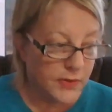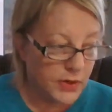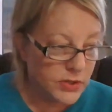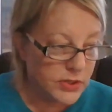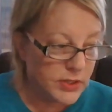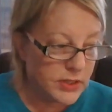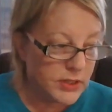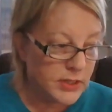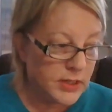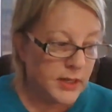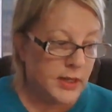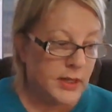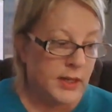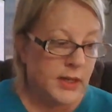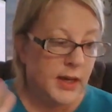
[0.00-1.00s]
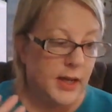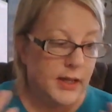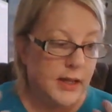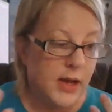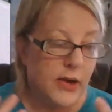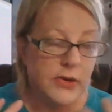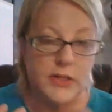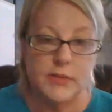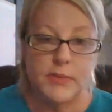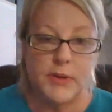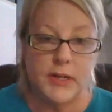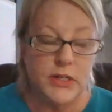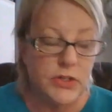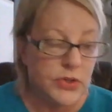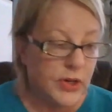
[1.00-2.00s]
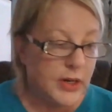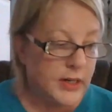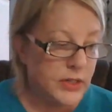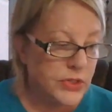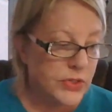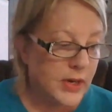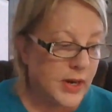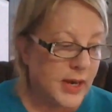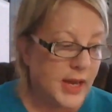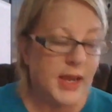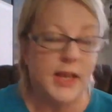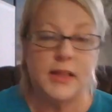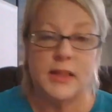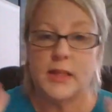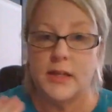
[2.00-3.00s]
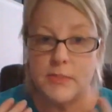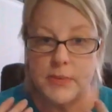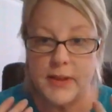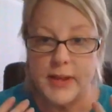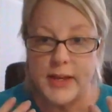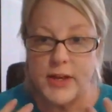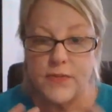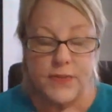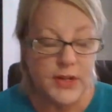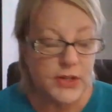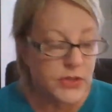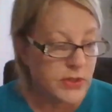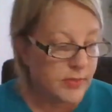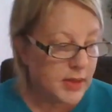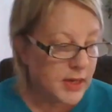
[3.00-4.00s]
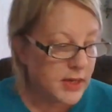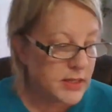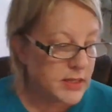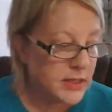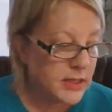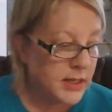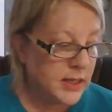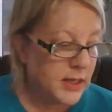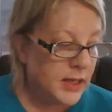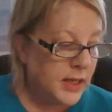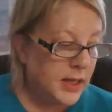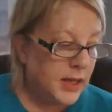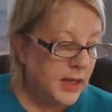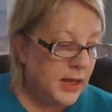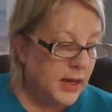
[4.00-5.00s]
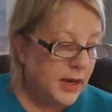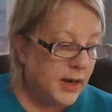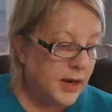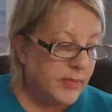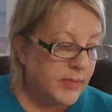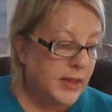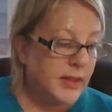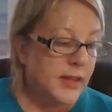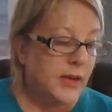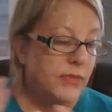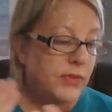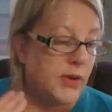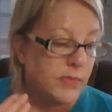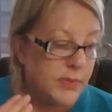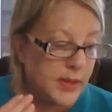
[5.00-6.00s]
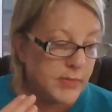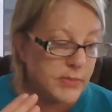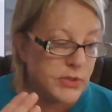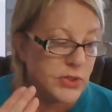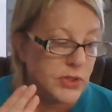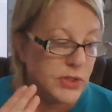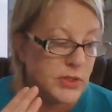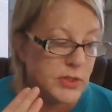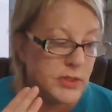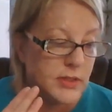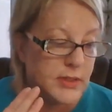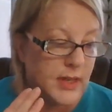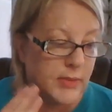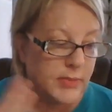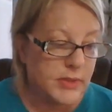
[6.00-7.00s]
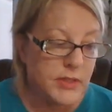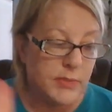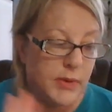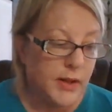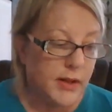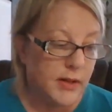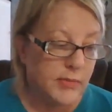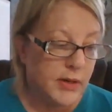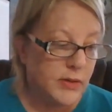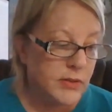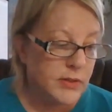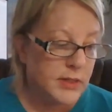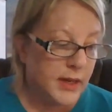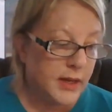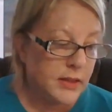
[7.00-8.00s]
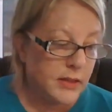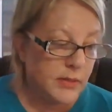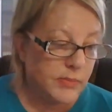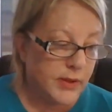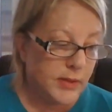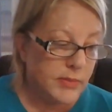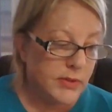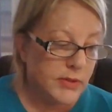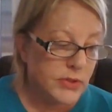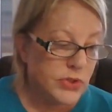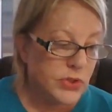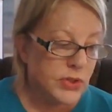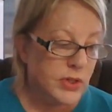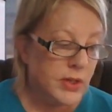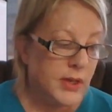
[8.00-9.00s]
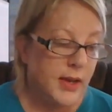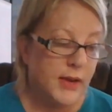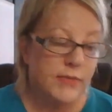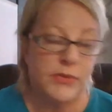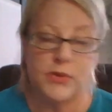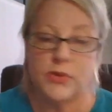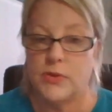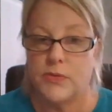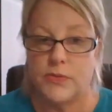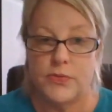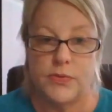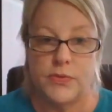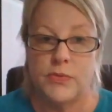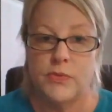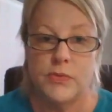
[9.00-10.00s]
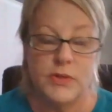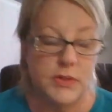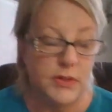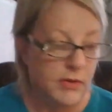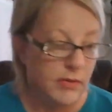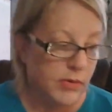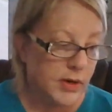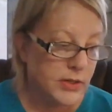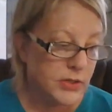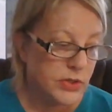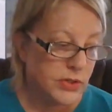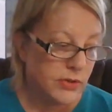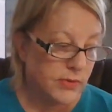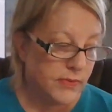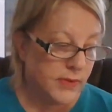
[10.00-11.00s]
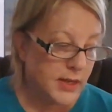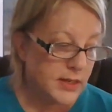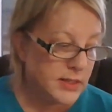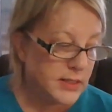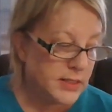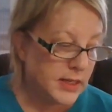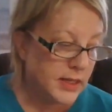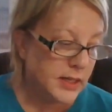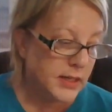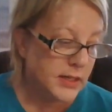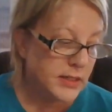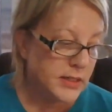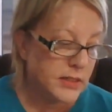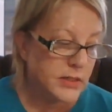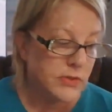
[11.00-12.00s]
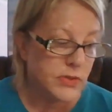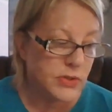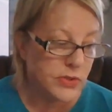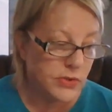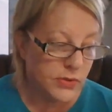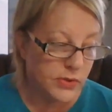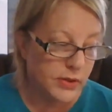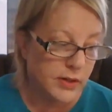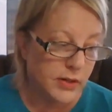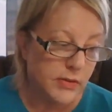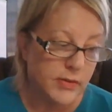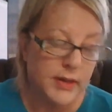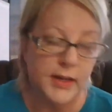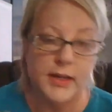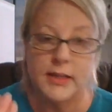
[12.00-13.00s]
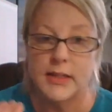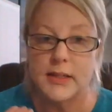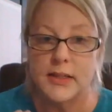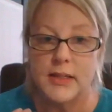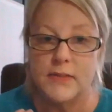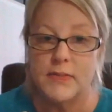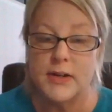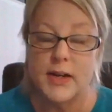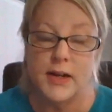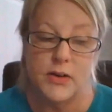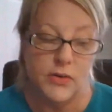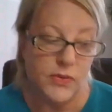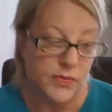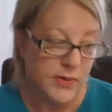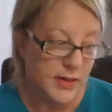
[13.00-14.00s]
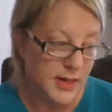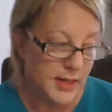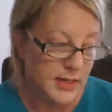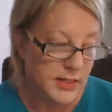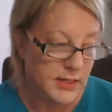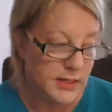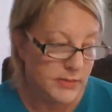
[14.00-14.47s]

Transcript: first, allow it to penetrate and dry, and then apply your facial mask. Um, and then if you have blemishes, just dab a small amount on the blemish after you've washed your face and used your clear away and then leave it on overnight.